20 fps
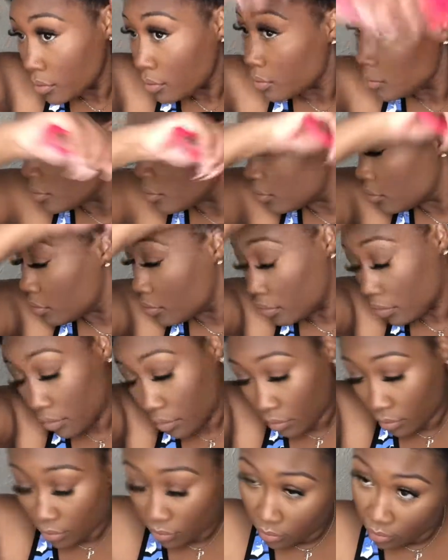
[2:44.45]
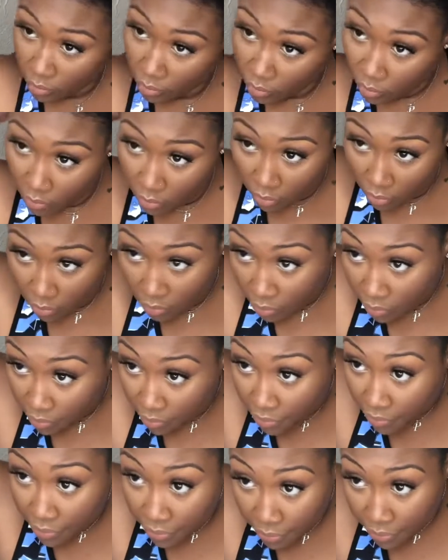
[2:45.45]
that all the kinks are out, so I
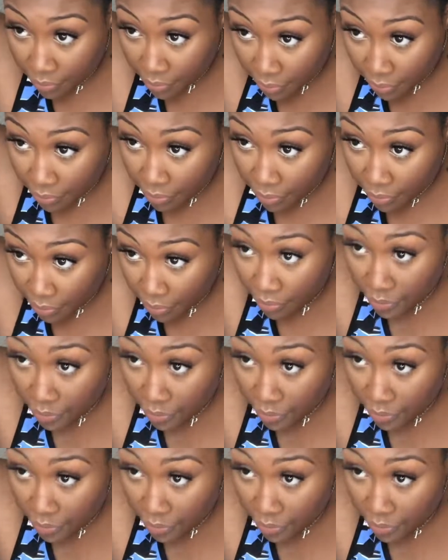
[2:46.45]
can make my bun as